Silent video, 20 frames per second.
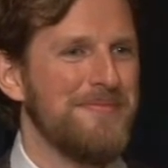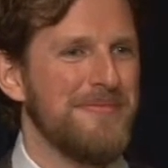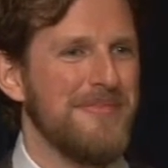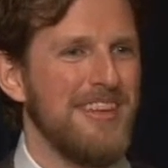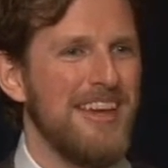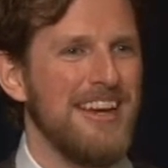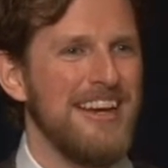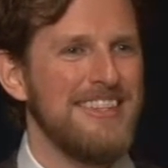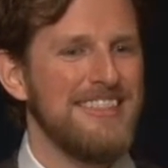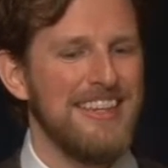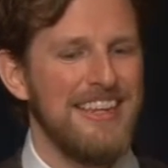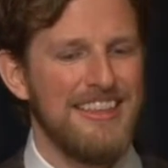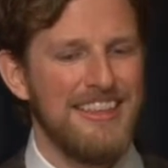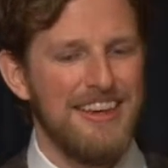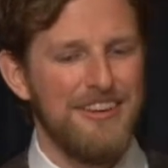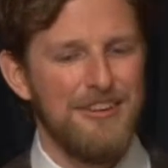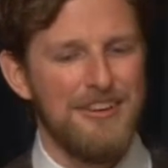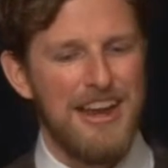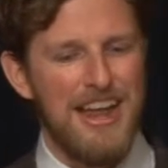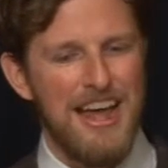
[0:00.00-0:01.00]
like I said,
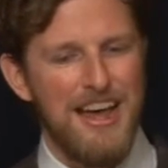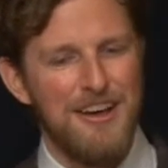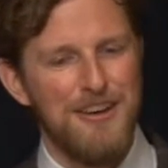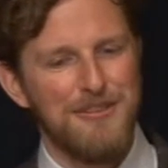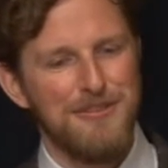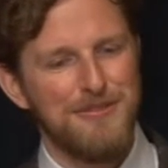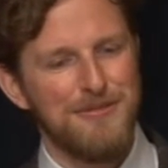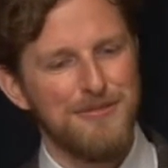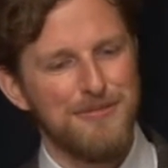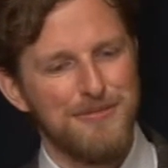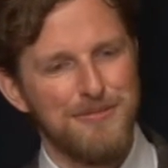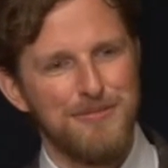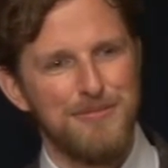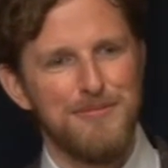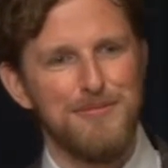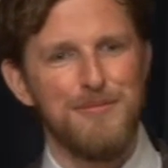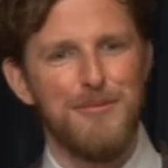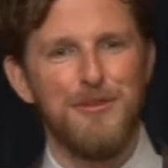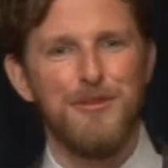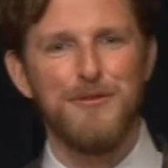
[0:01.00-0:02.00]
there are now
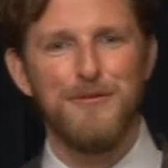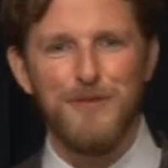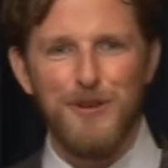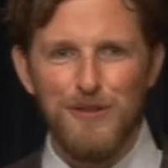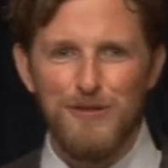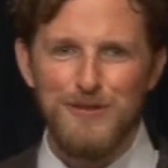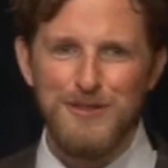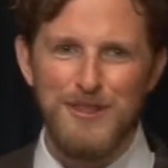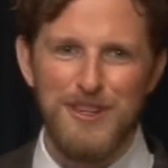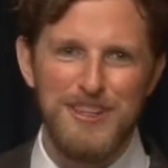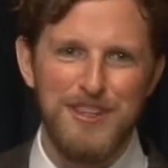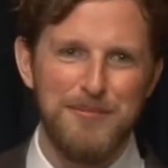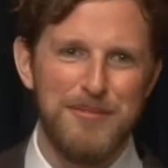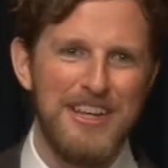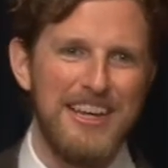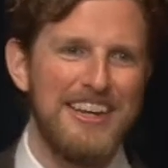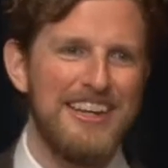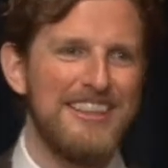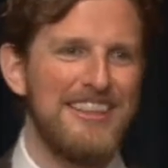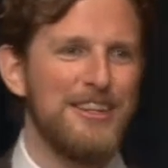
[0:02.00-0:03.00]
more phones on the
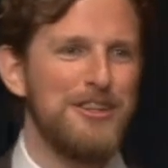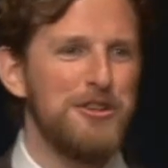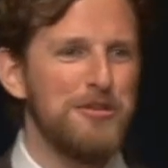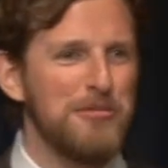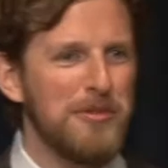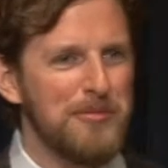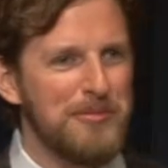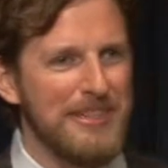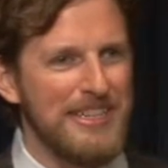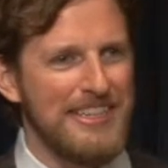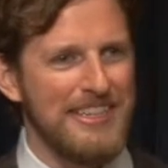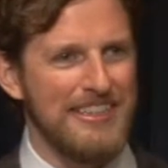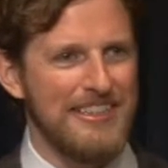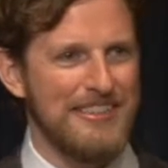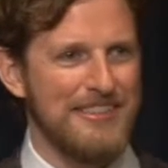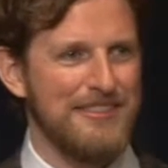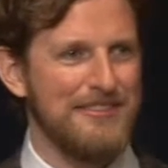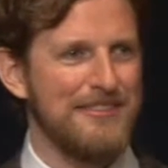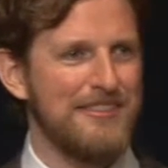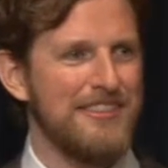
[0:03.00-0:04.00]
planet than human
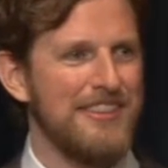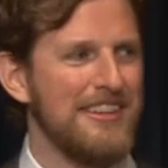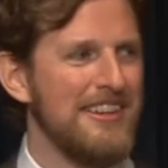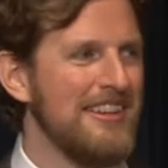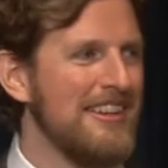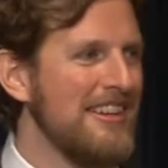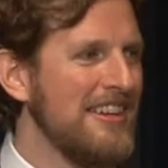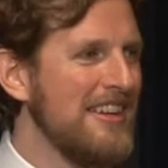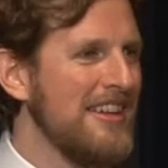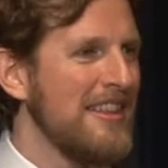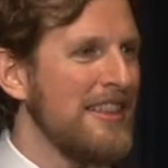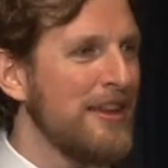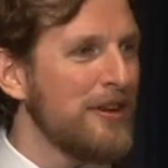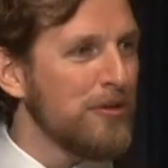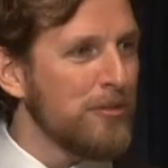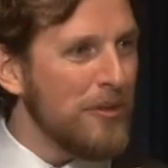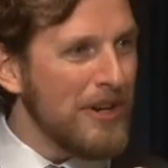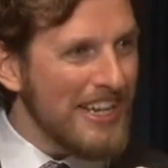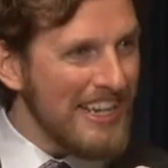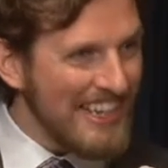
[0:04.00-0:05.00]
beings. They're
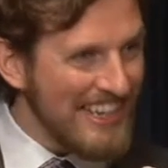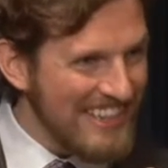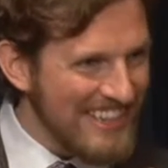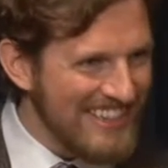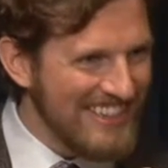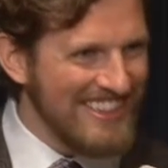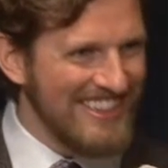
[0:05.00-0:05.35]
winning.